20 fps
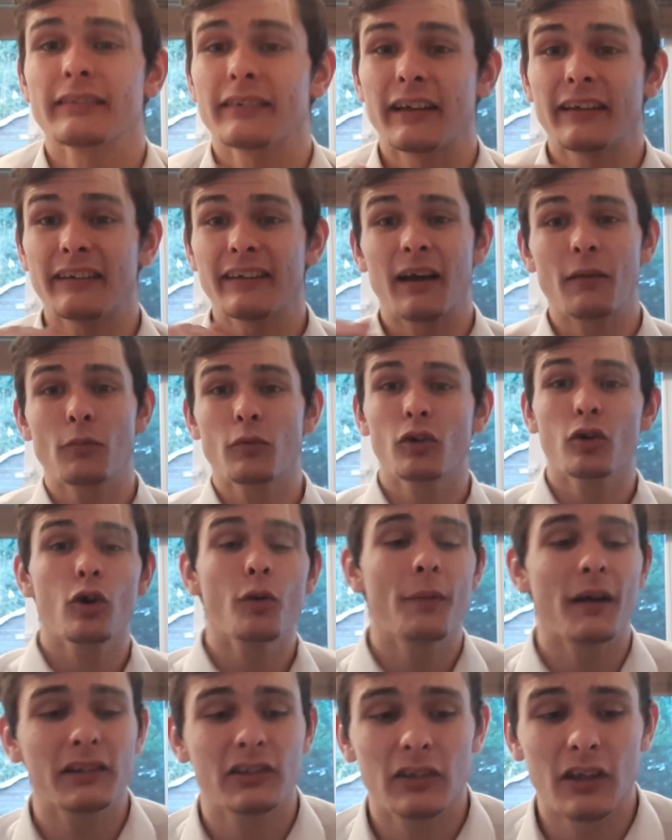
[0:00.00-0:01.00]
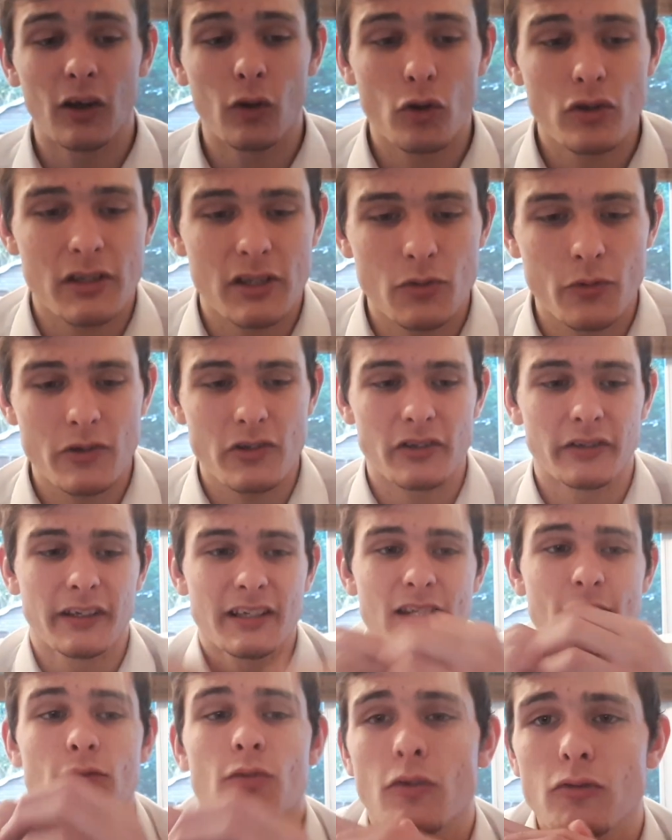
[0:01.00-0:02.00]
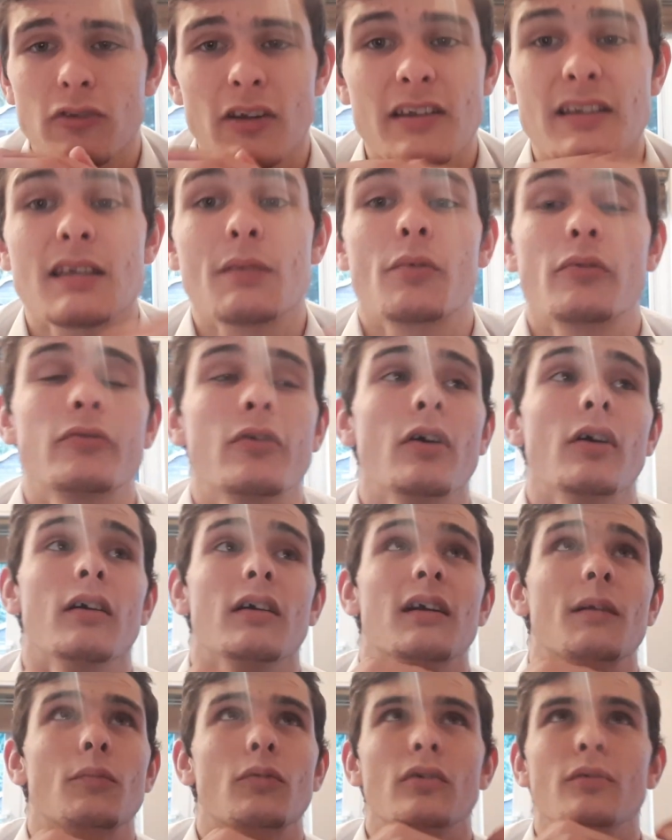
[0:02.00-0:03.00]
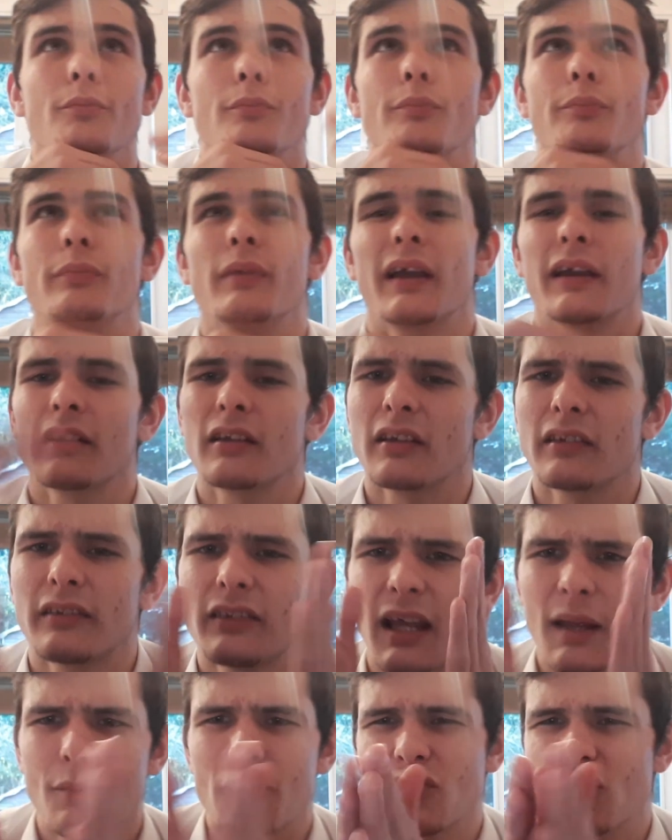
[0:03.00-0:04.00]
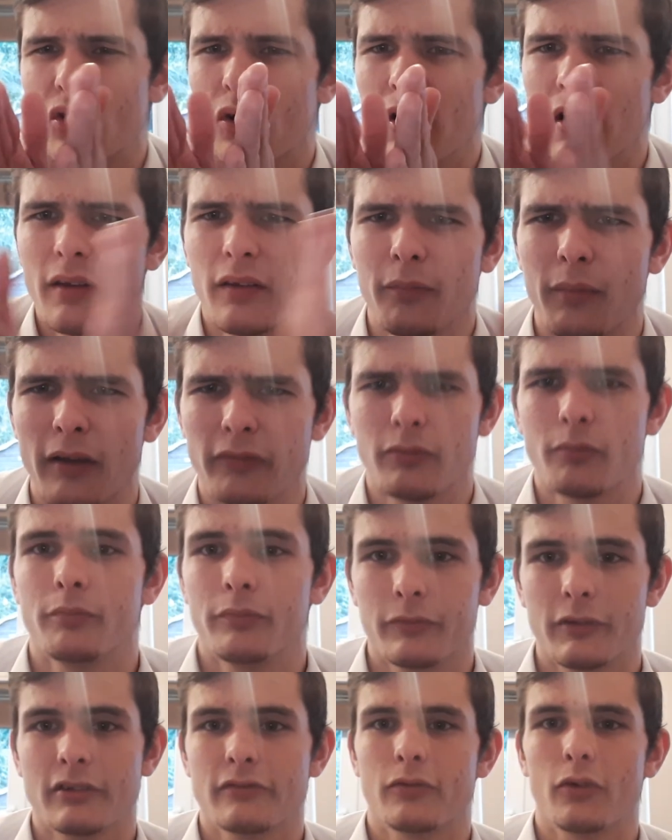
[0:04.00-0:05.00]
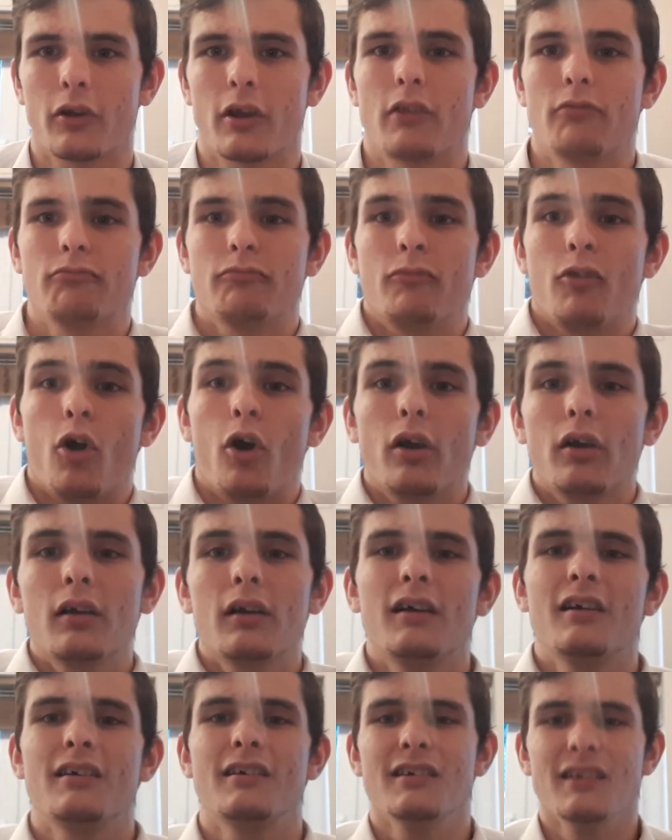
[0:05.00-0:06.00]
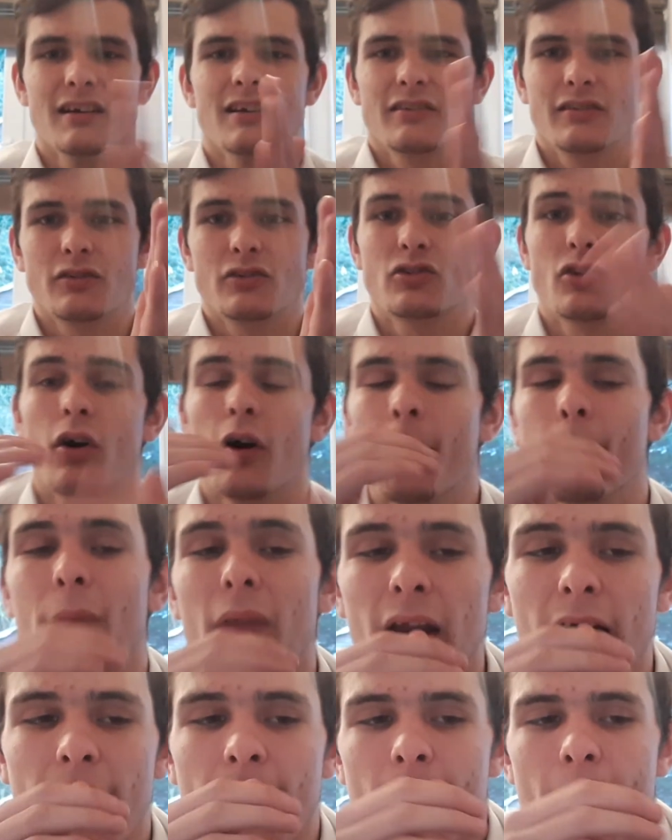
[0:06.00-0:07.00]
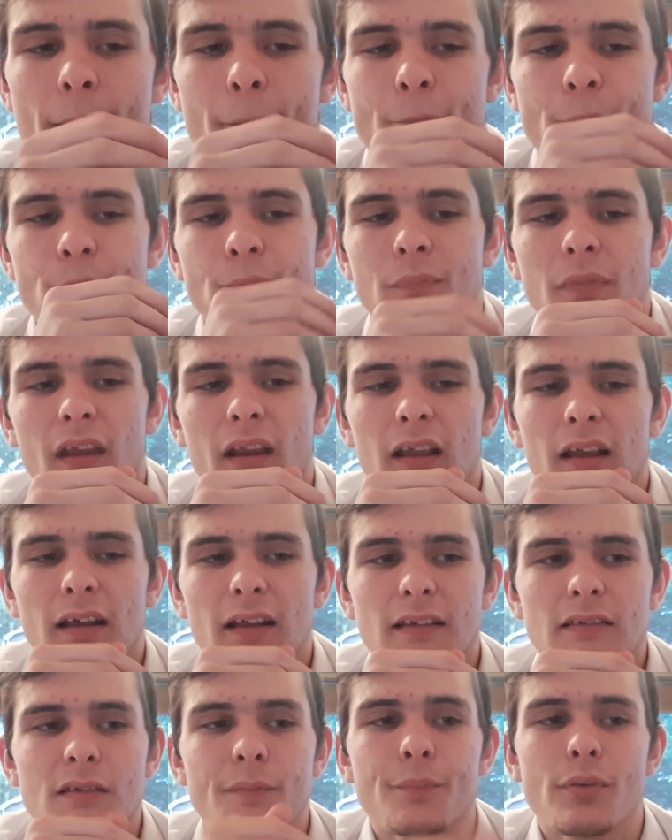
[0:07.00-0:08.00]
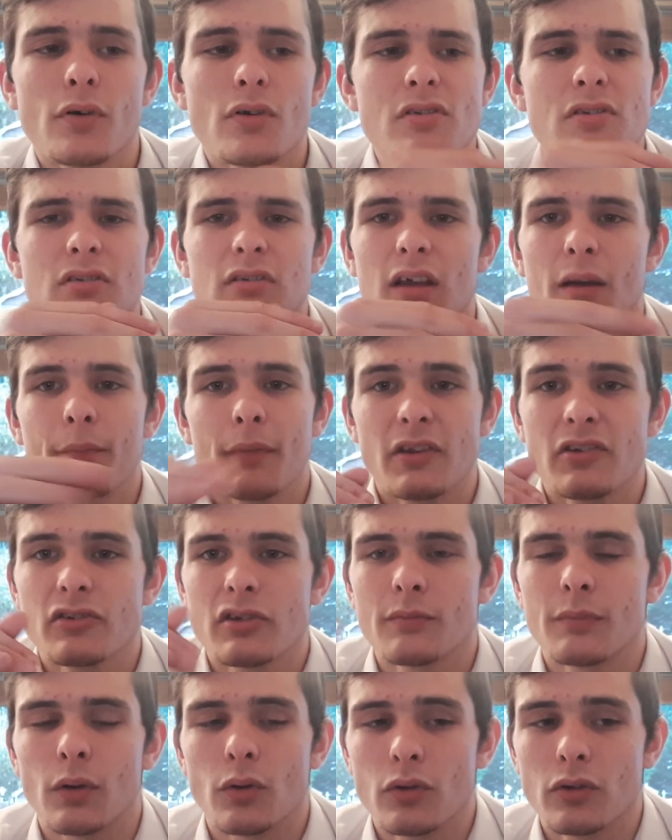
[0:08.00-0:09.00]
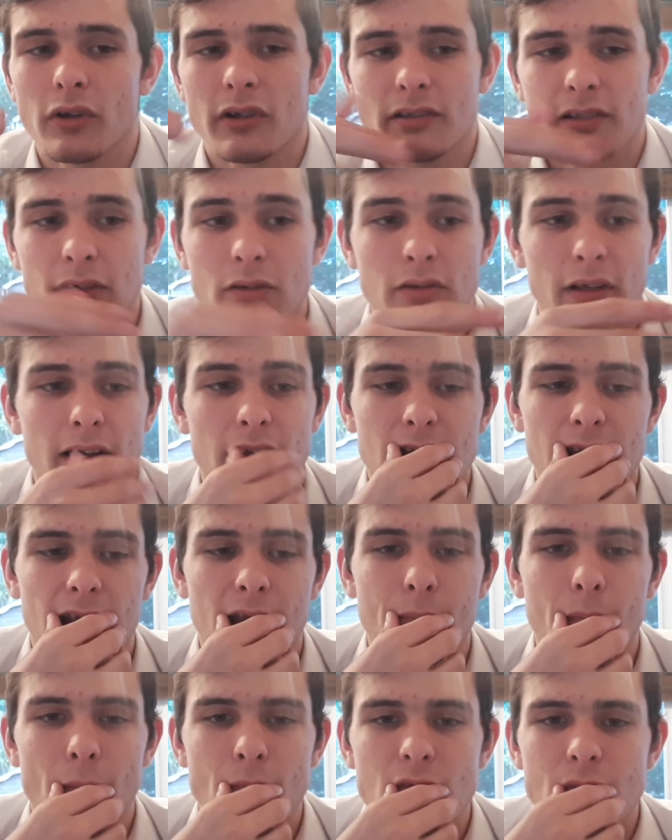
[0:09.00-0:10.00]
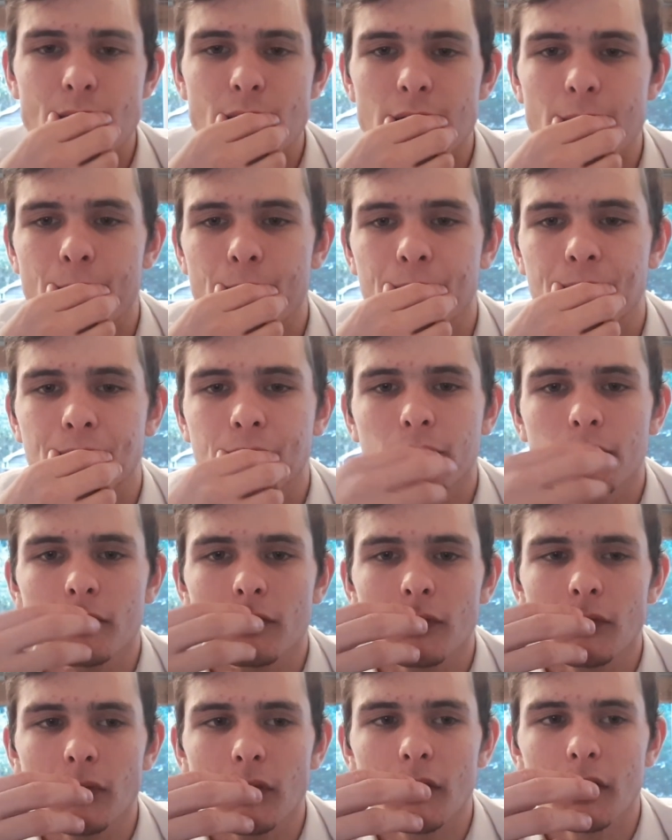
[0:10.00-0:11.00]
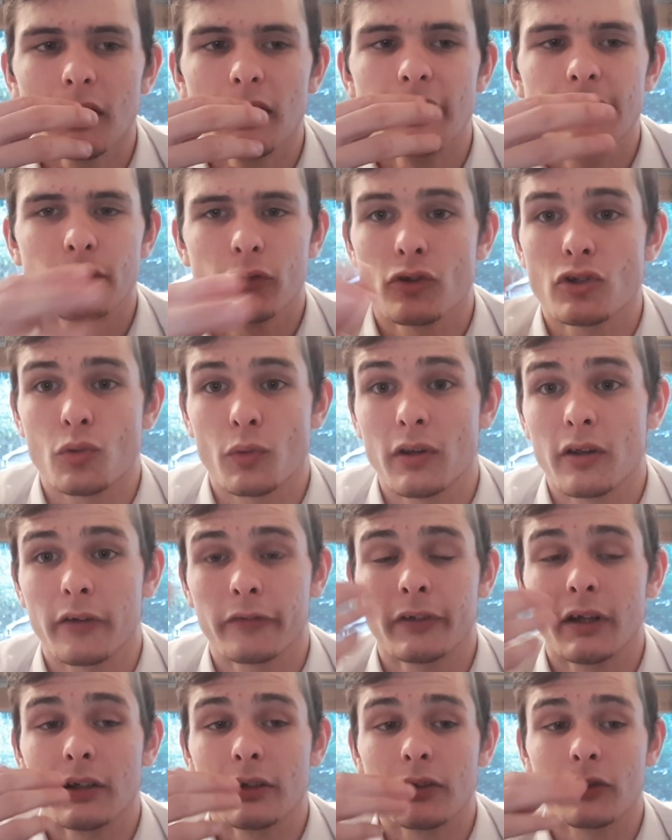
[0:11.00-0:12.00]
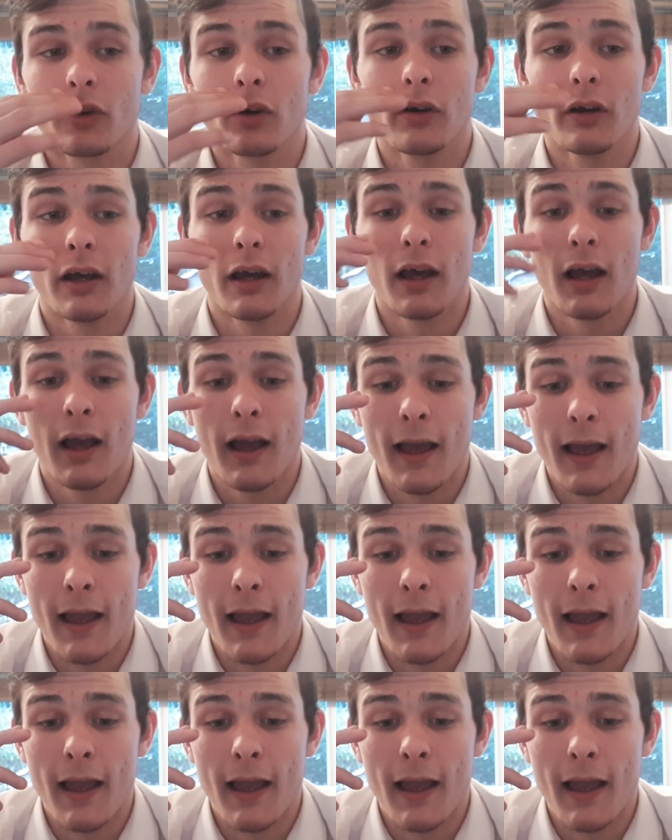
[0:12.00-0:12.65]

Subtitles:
Like, I'm going to go back to that whole situation. This is what I was trying to say before. I'm going to make the time a shorter, apart from this fucking long to short. The person I mentioned about who looks, he was like a second mom to me, even though it's a week I've died the daughter.